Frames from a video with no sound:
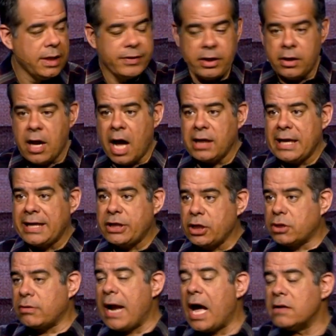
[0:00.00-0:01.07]
They're not like the
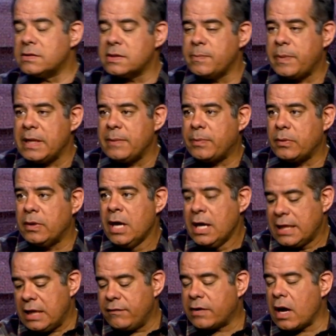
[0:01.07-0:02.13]
crowds of people
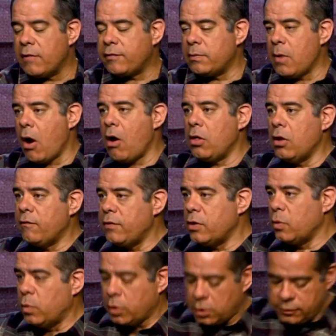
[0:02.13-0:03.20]
that have come from all over
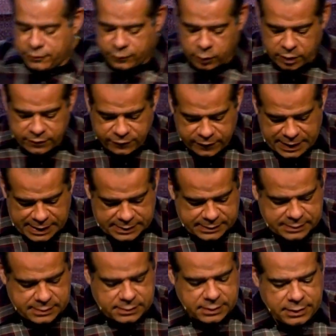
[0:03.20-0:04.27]
the world for the
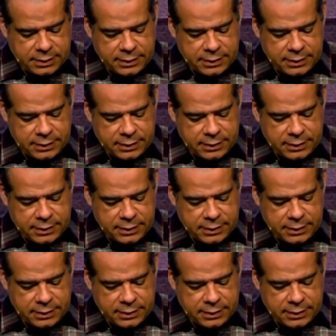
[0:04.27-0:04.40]
feast.